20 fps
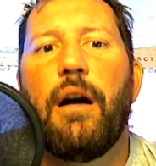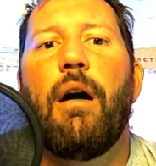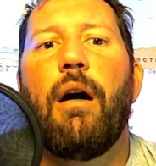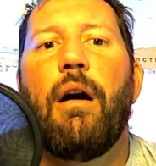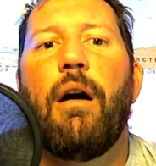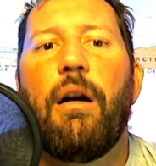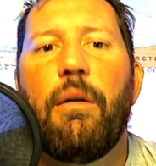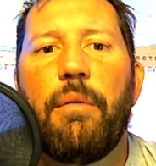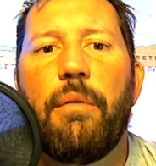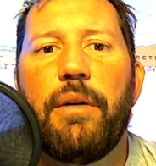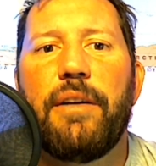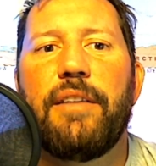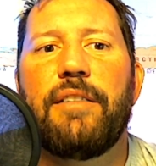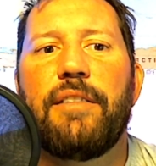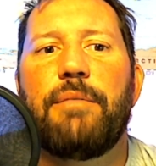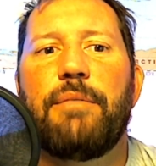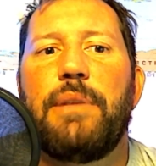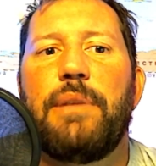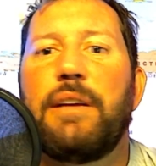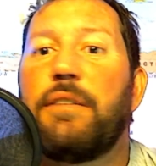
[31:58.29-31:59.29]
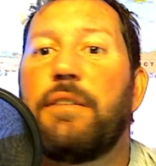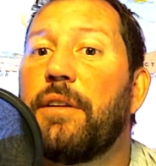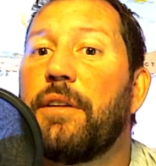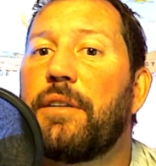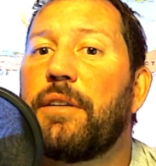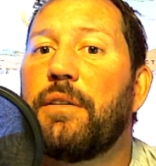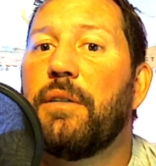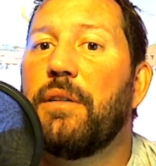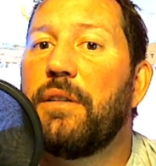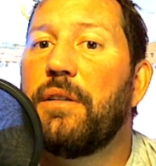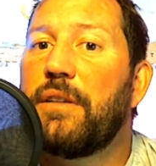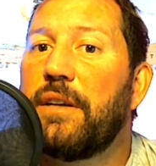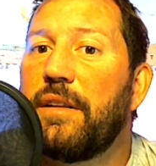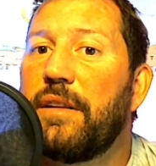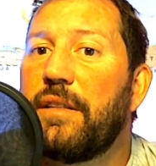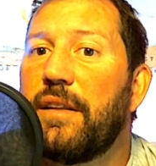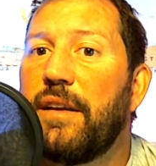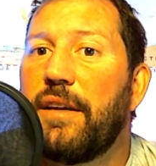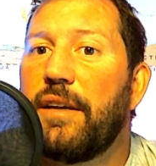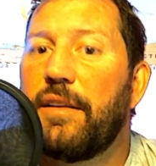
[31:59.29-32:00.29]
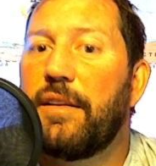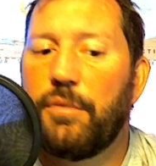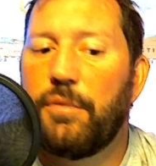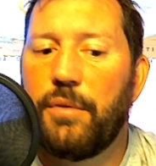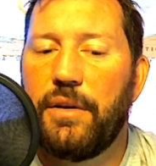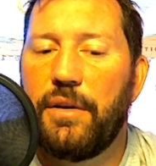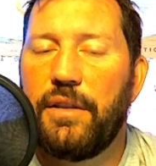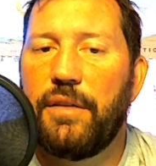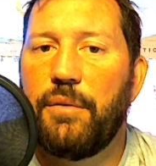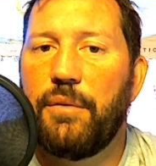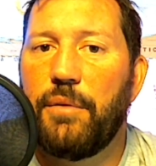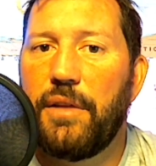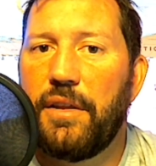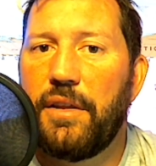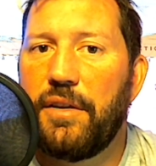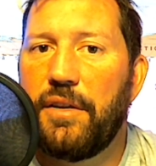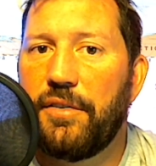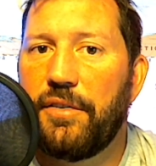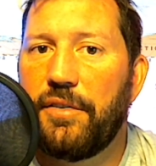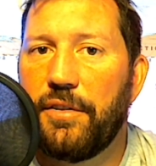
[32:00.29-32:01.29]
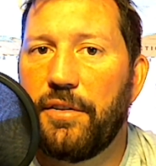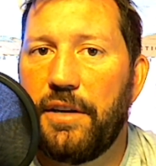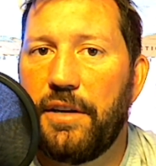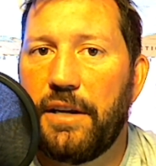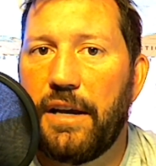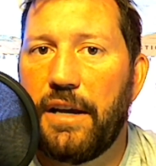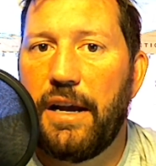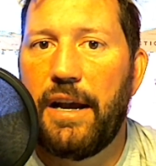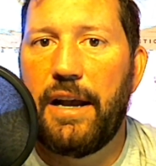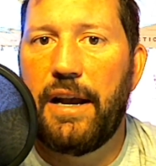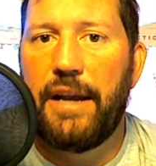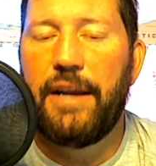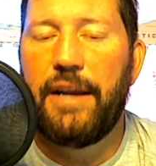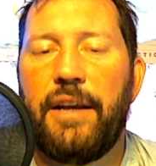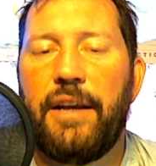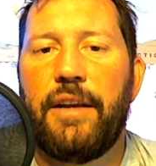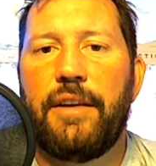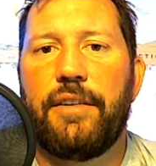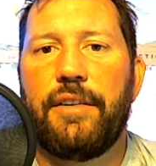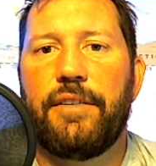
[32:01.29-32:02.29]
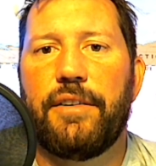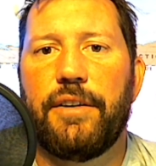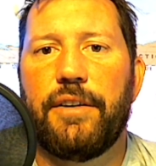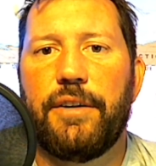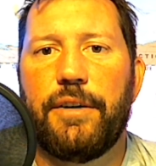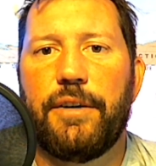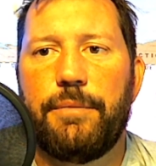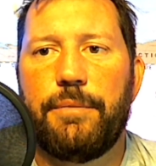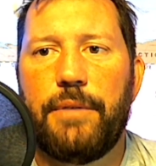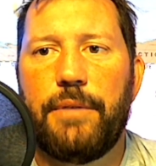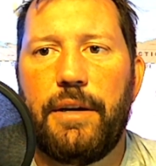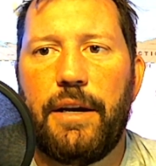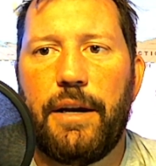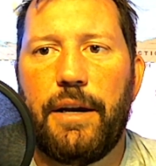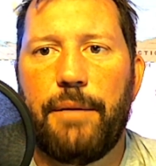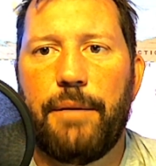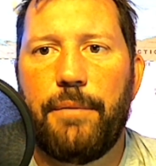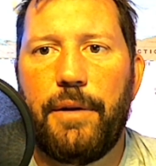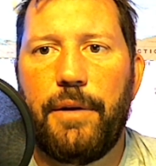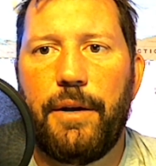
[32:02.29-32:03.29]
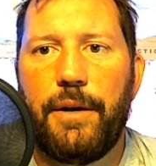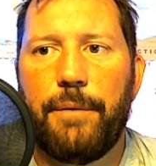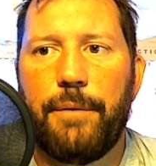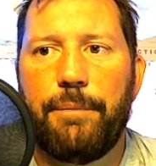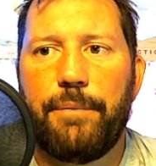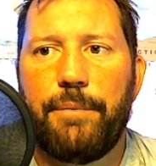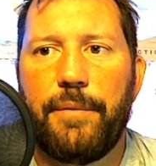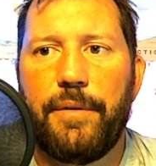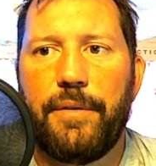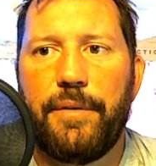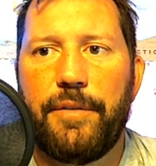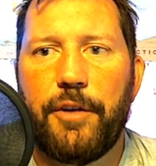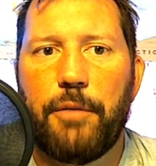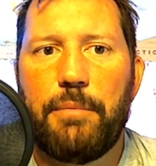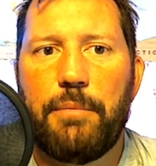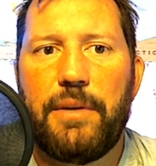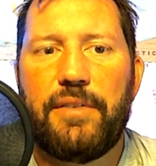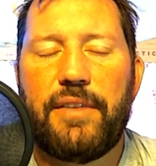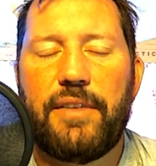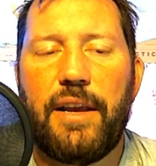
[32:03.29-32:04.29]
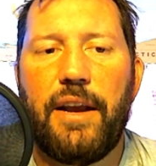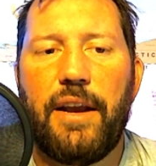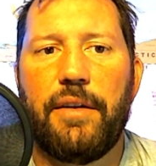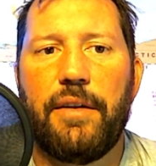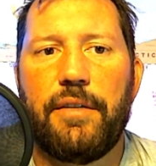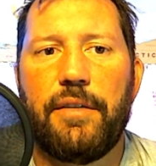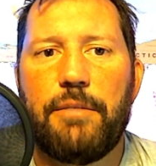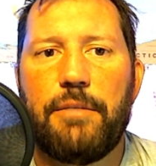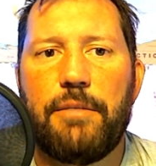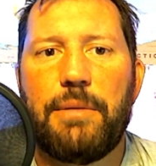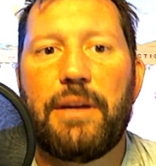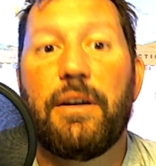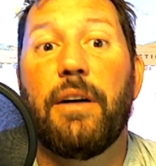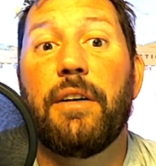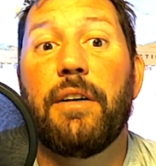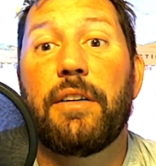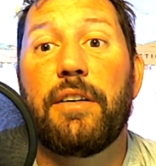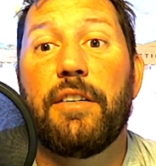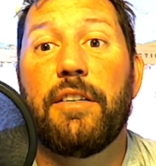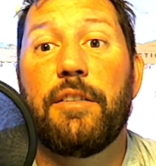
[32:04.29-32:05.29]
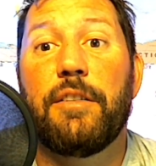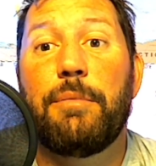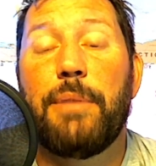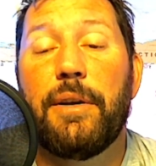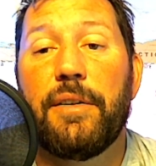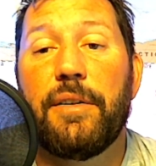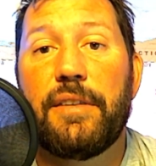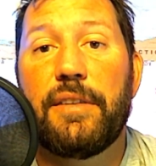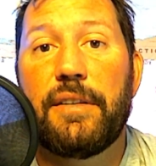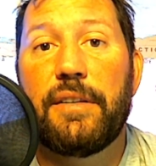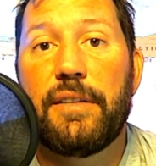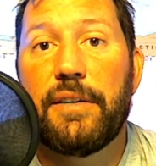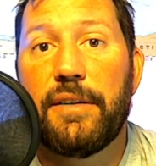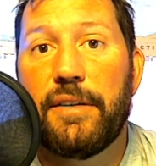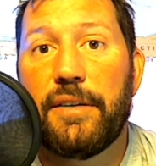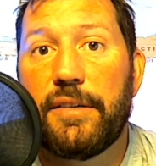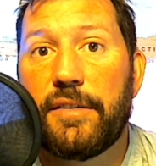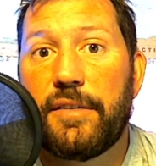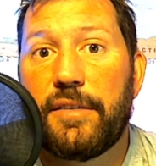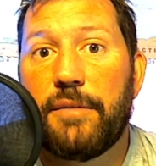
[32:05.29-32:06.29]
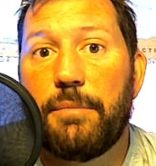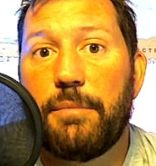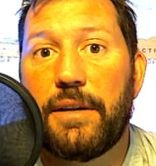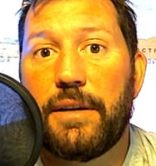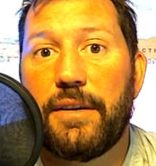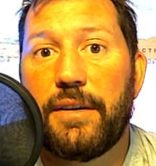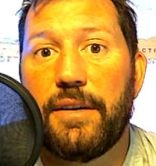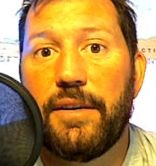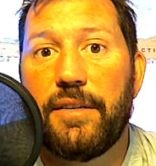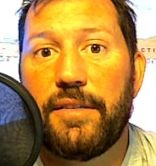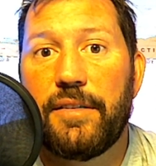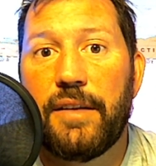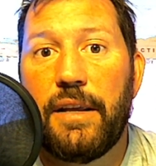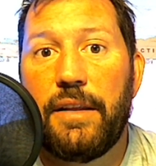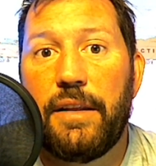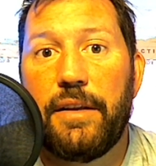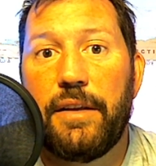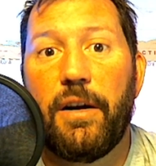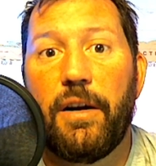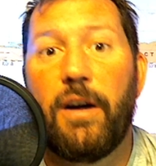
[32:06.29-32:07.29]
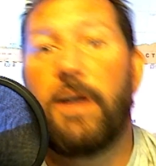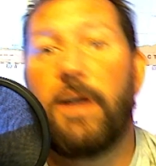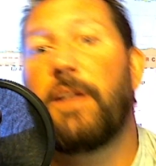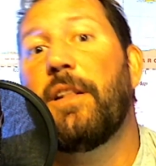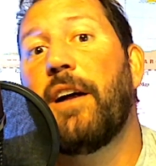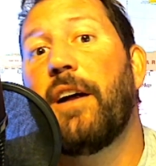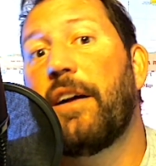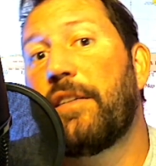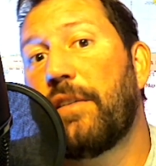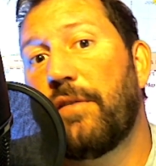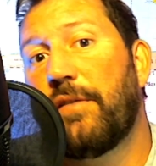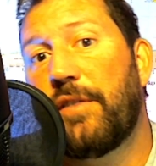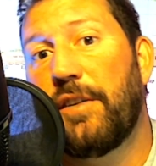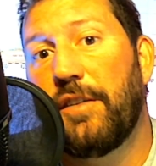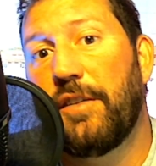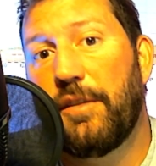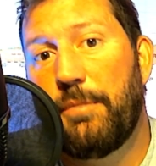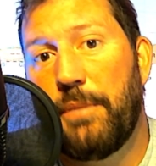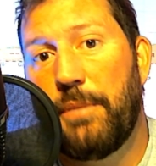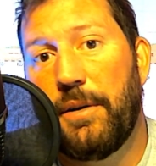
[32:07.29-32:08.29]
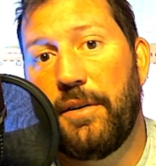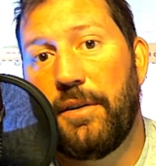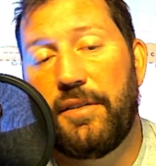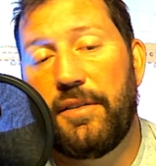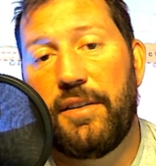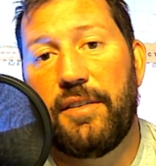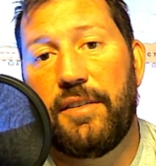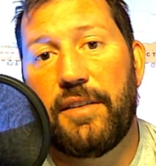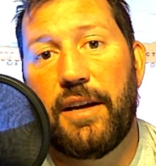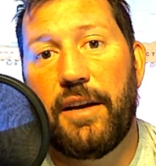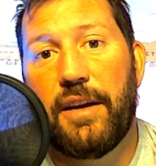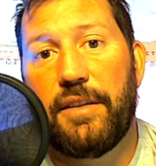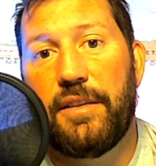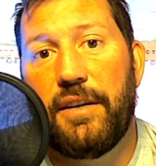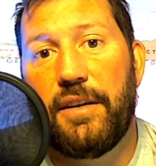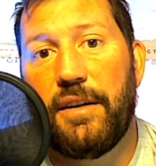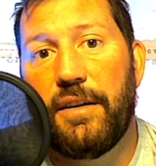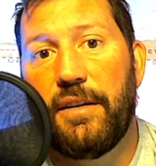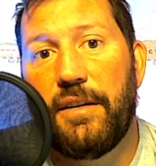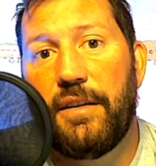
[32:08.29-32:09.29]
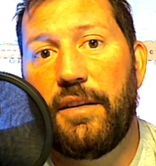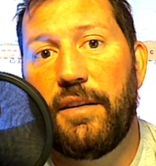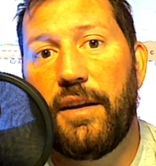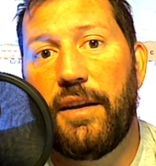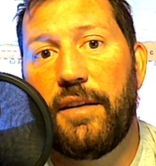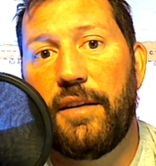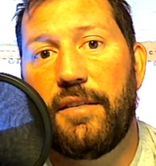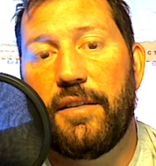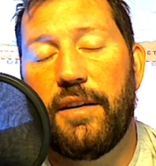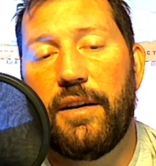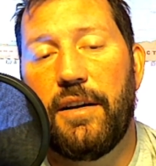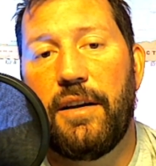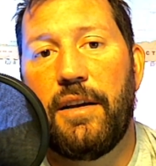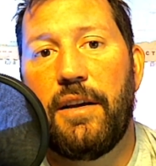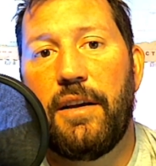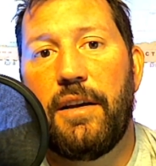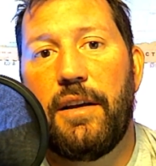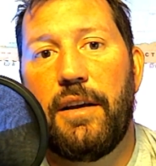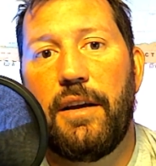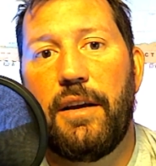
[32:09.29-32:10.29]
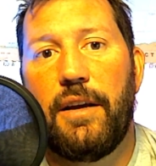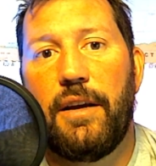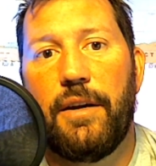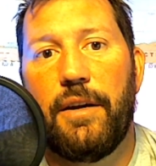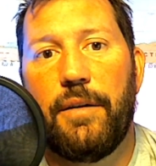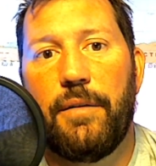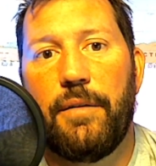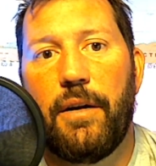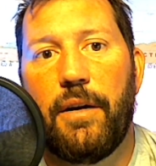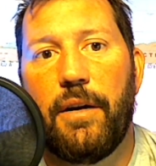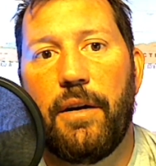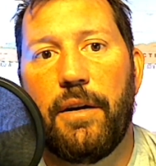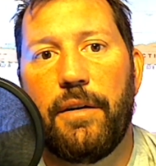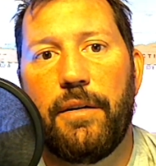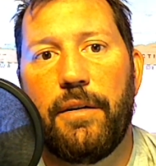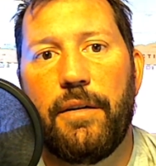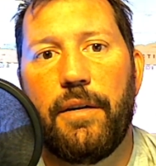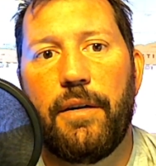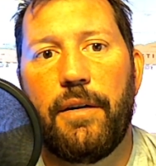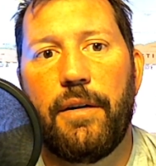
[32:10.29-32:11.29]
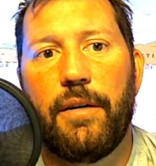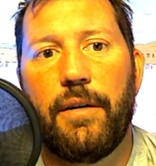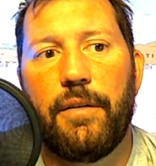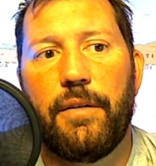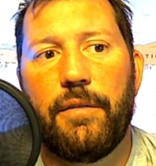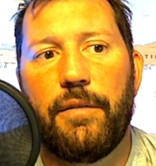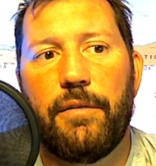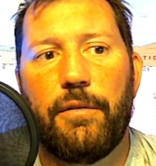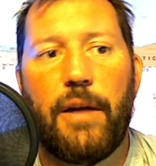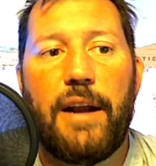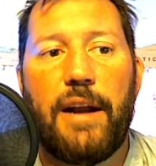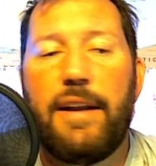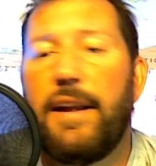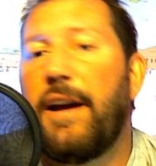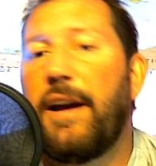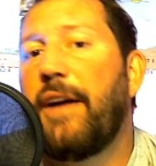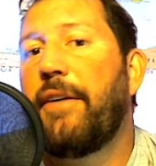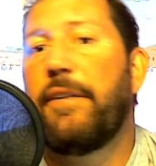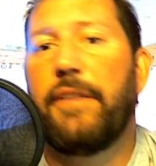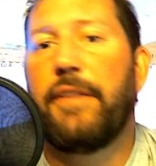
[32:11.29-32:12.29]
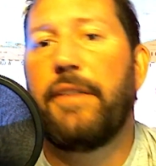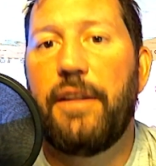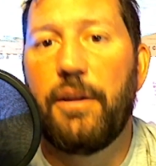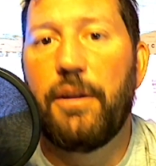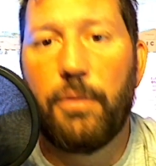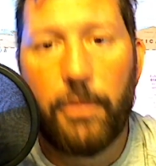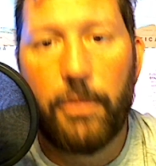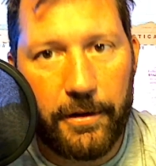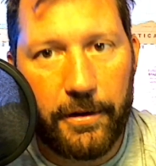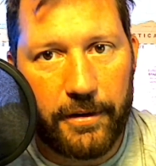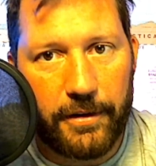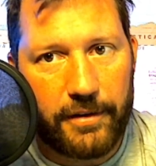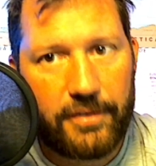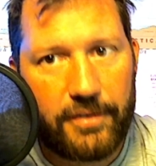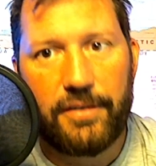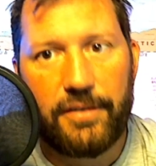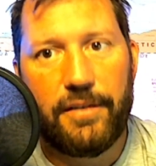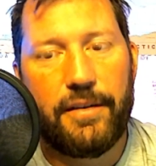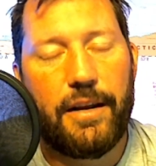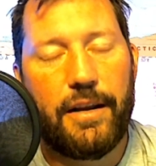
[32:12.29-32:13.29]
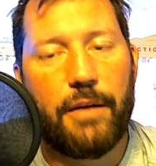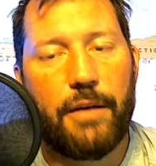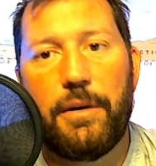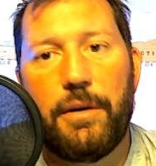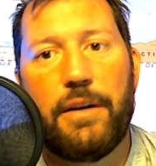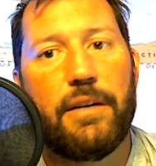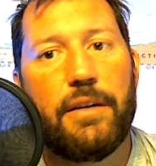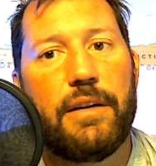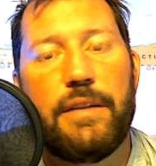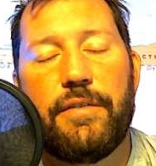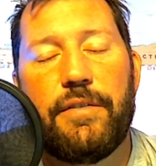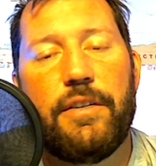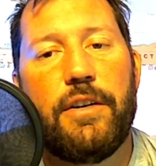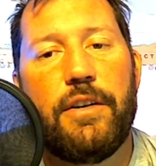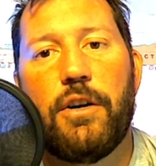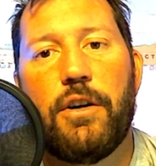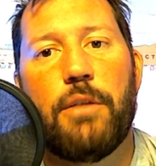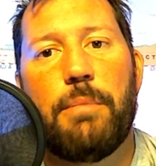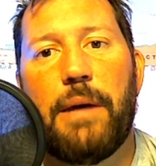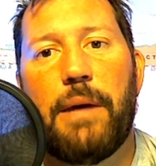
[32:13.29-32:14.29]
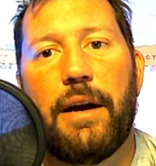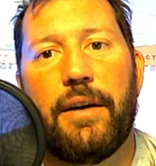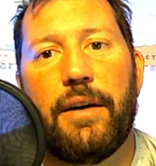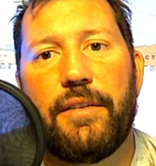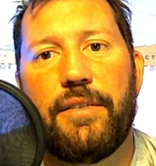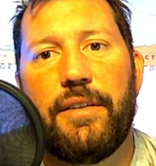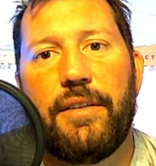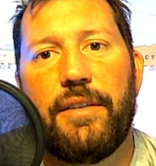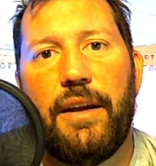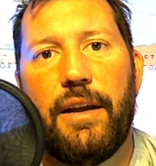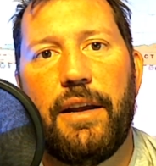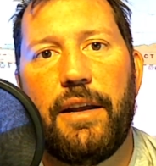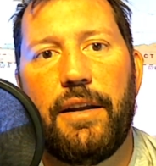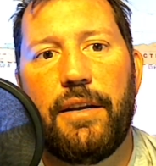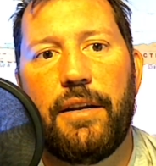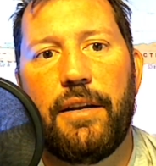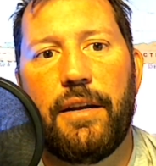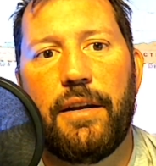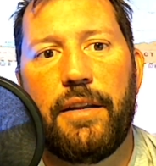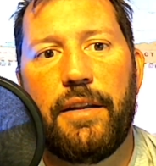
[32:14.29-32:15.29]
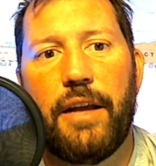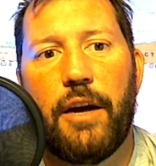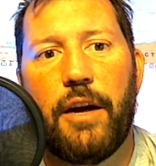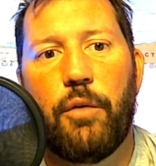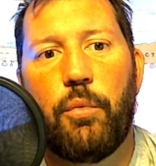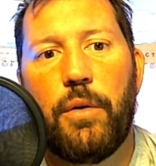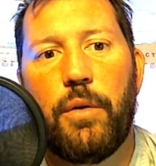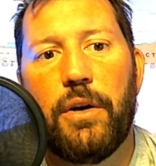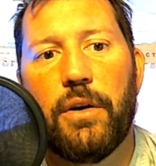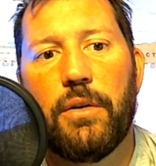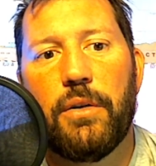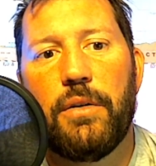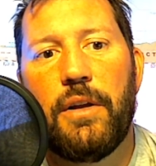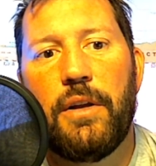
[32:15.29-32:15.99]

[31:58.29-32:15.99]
Always be critical. Look at things with a discerning eye. So don't be scared to be called a conspiracy theorist, because there are lots of conspiracies out there that are right now in the works that we don't even know about, and that will,